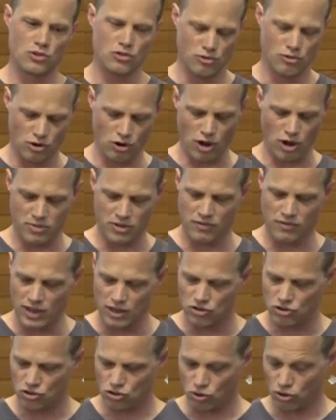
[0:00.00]
terms of
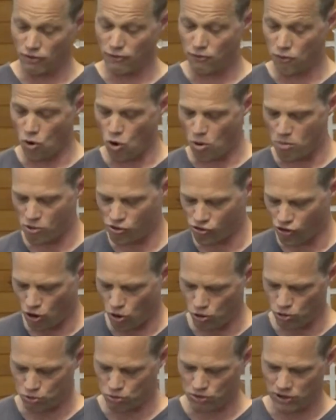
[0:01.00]
his sort of formal
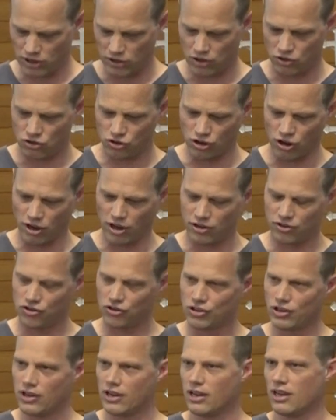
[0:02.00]
roles within the
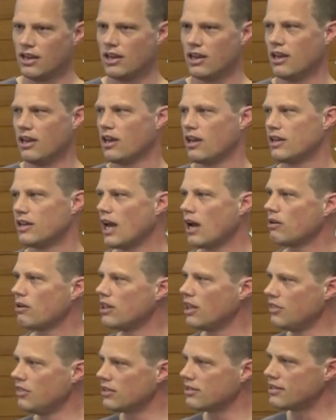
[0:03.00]
church. Now,
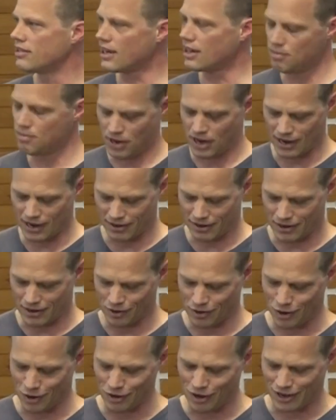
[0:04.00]
in the second part,
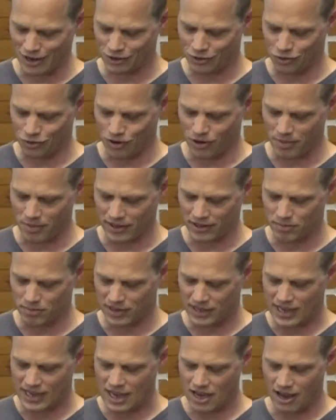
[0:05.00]
I'd like to talk about some
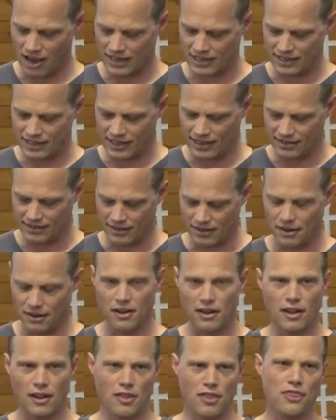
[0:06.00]
key ideas
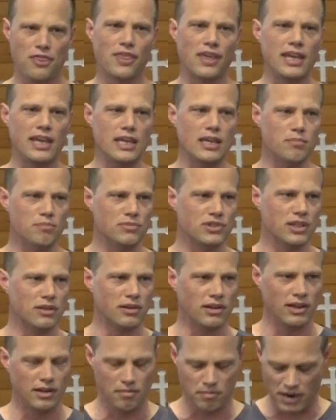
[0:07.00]
and themes
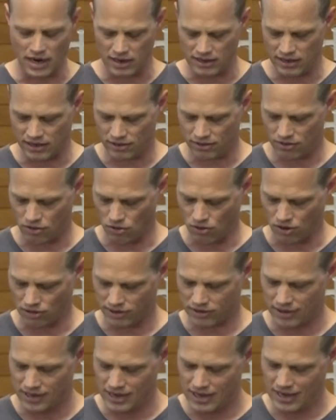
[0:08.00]
in Benedict's
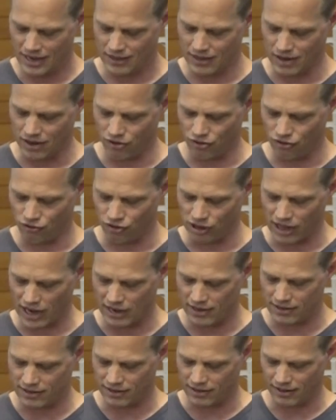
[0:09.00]
thoughts that are
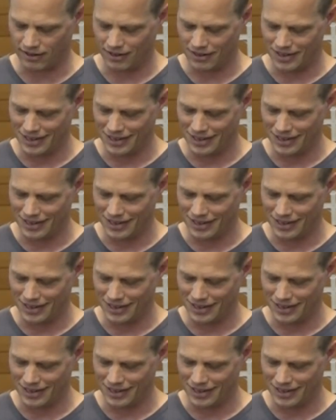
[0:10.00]
related to